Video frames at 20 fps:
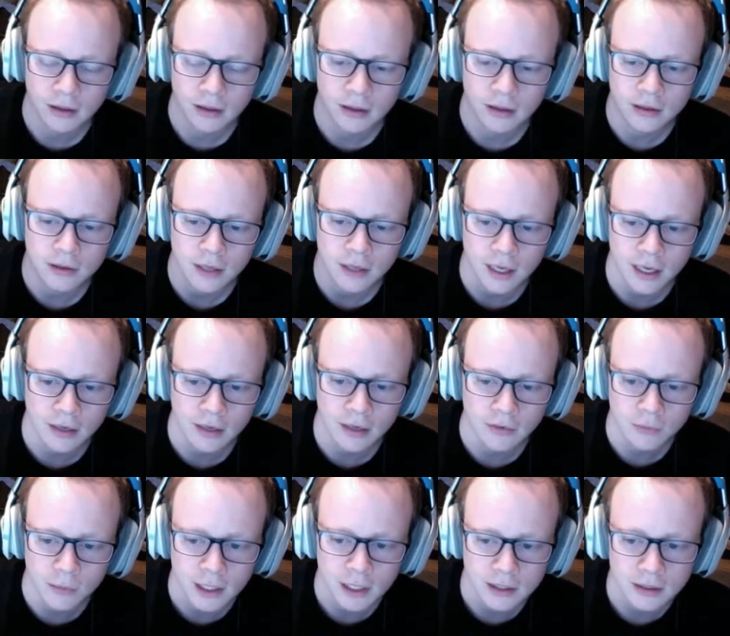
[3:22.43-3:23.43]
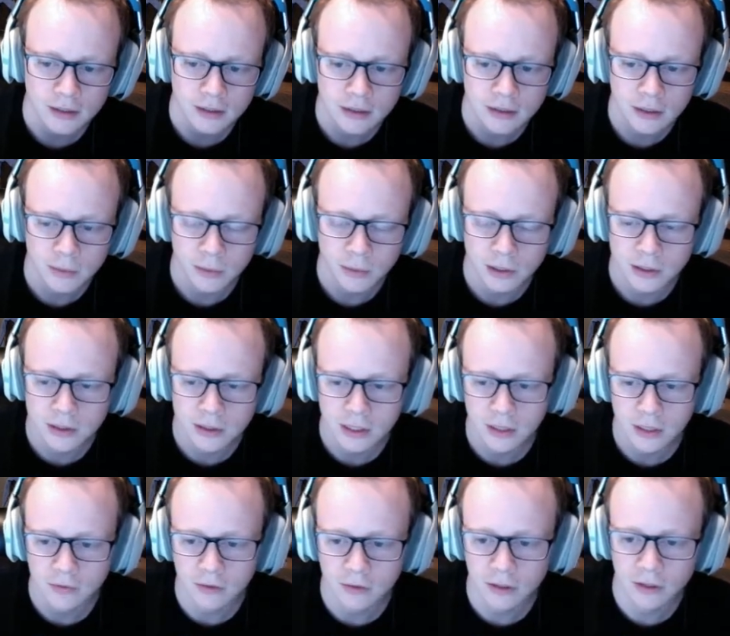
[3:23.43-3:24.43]
you'll have message templates
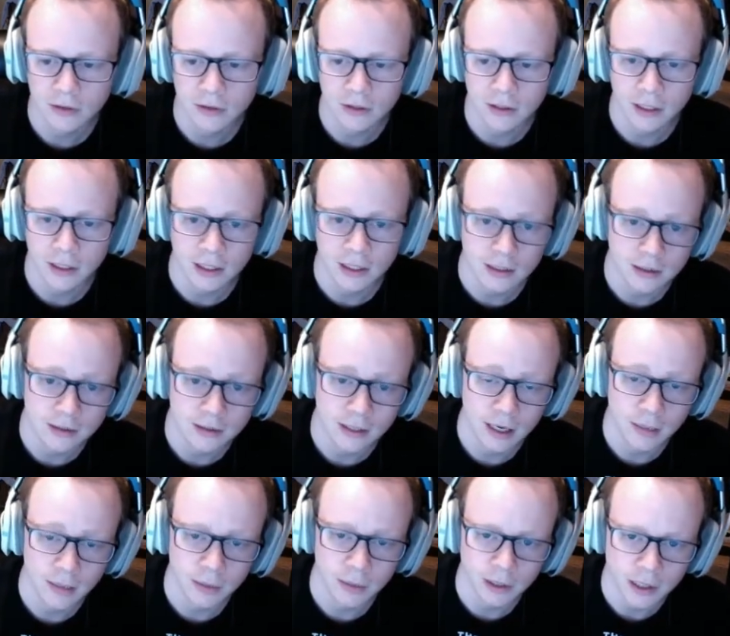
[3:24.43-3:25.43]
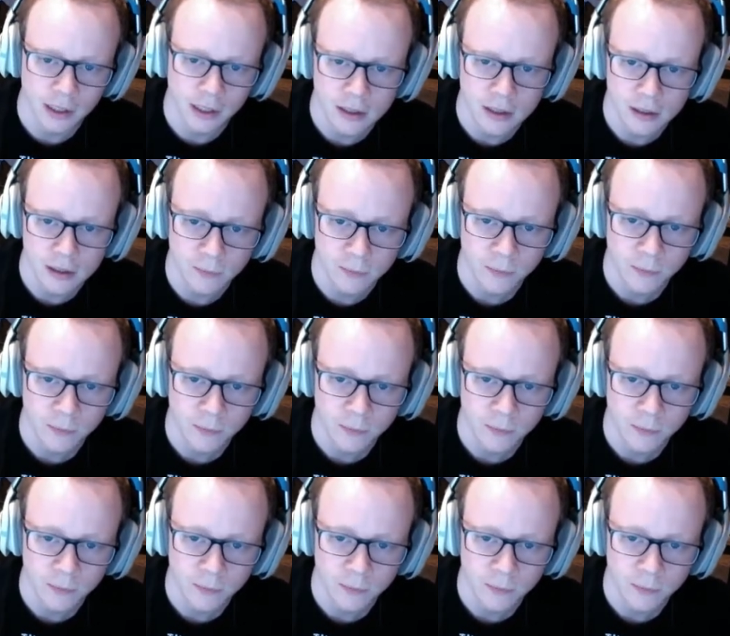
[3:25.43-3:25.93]
saved locally in this application.